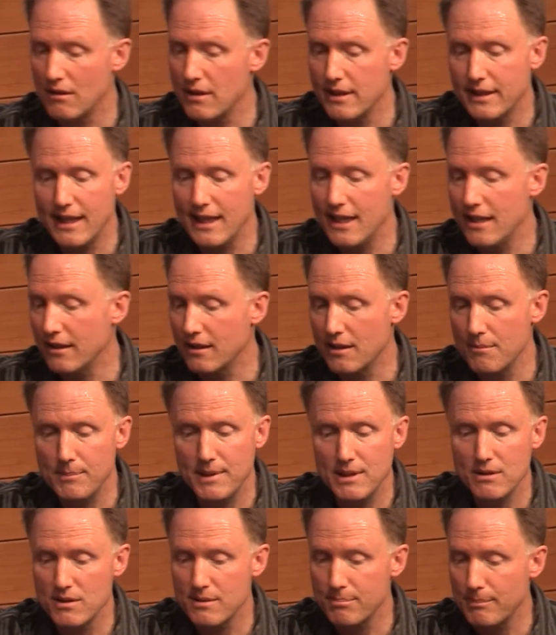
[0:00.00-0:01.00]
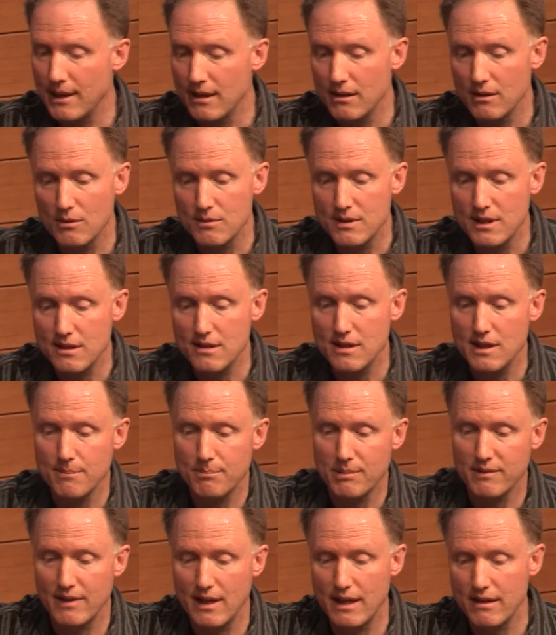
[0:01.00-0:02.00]
the RDK can be used by an
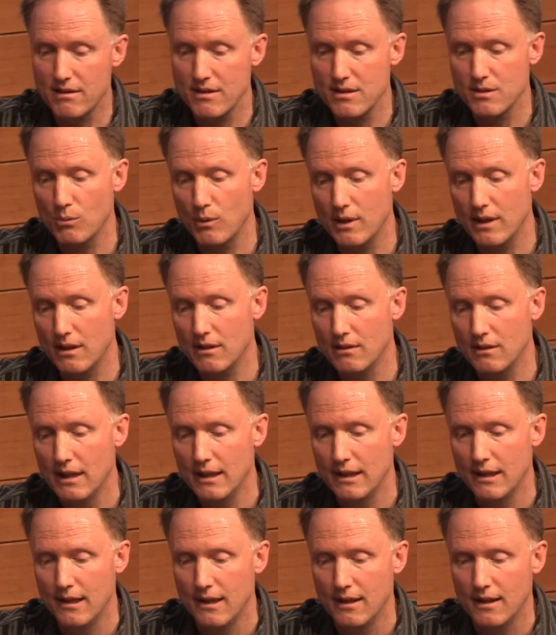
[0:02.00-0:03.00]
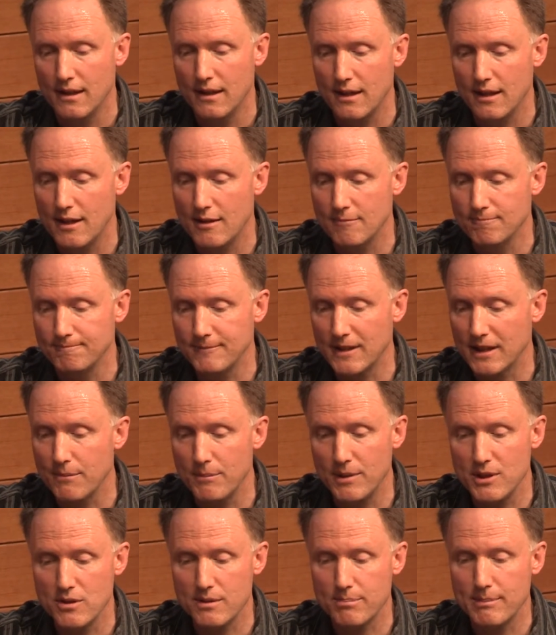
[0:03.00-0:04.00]
OTT provider as well. It
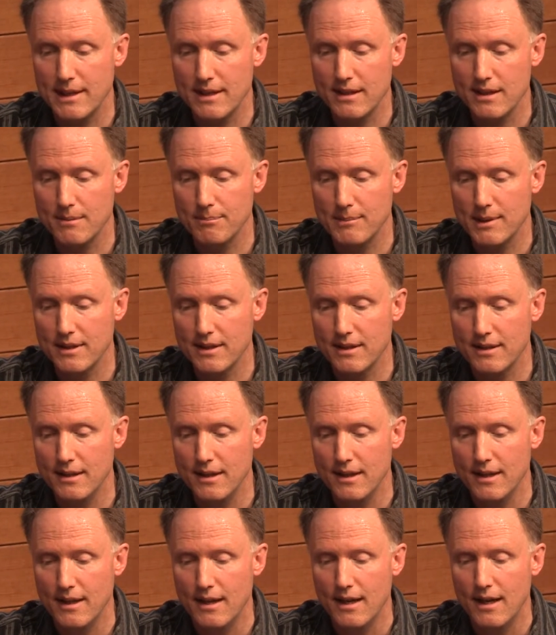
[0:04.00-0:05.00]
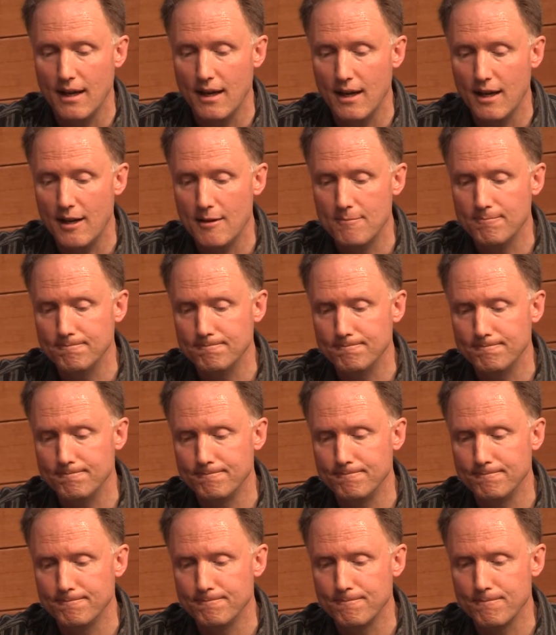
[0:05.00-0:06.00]
can be used by anybody.
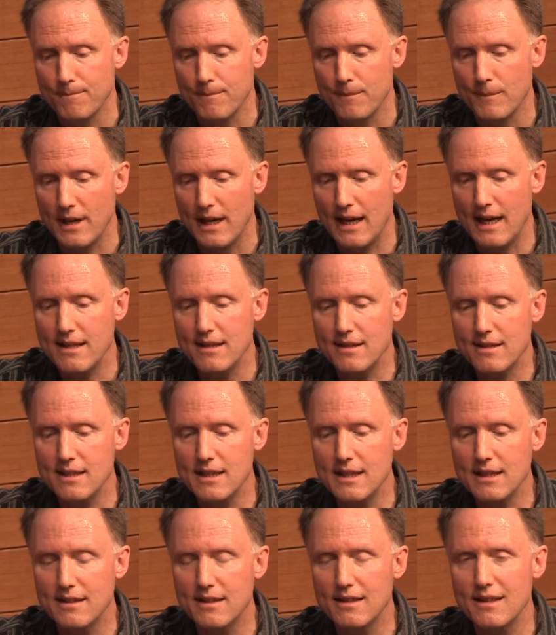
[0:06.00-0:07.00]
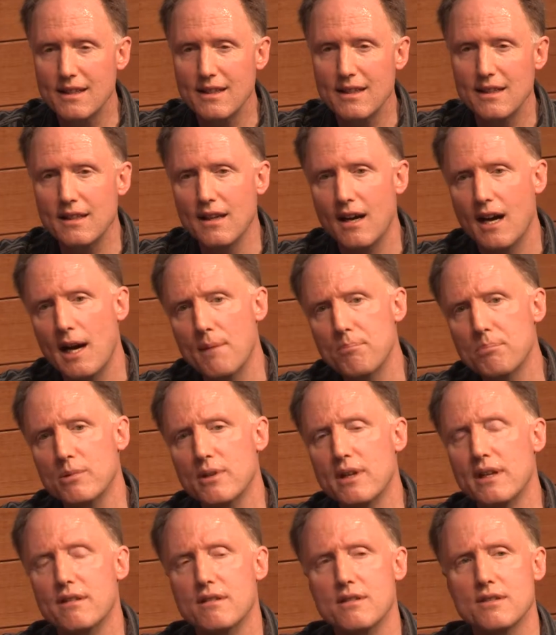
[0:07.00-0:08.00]
I think the
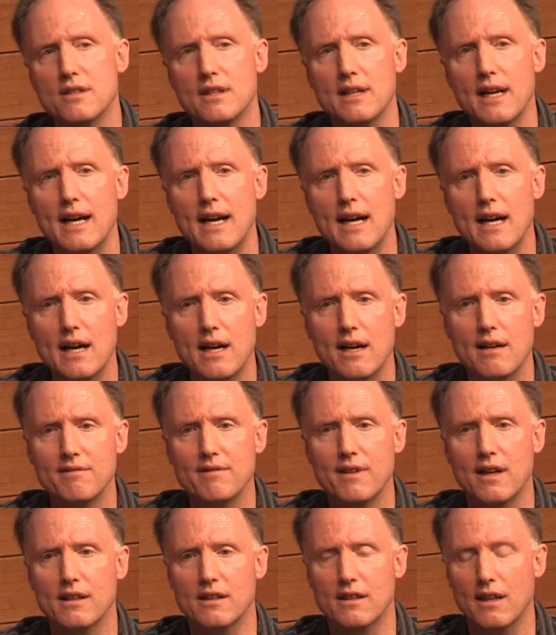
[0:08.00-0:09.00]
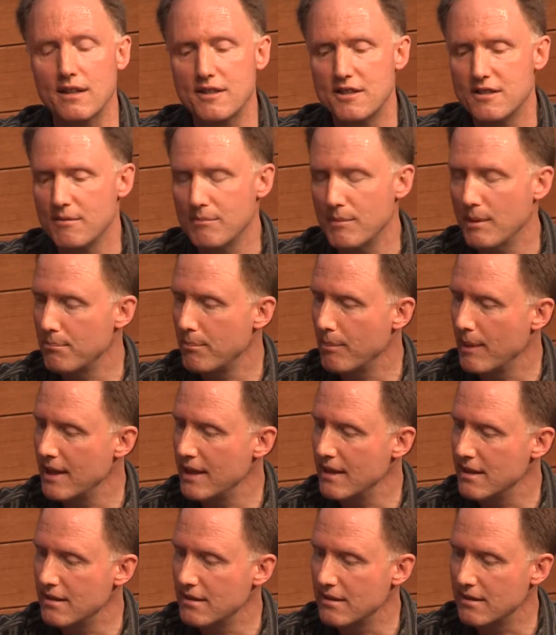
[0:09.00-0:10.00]
operators that have a customer
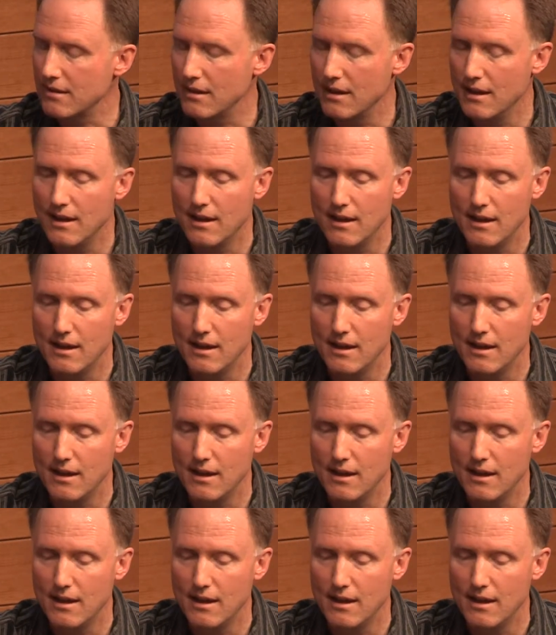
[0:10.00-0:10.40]
base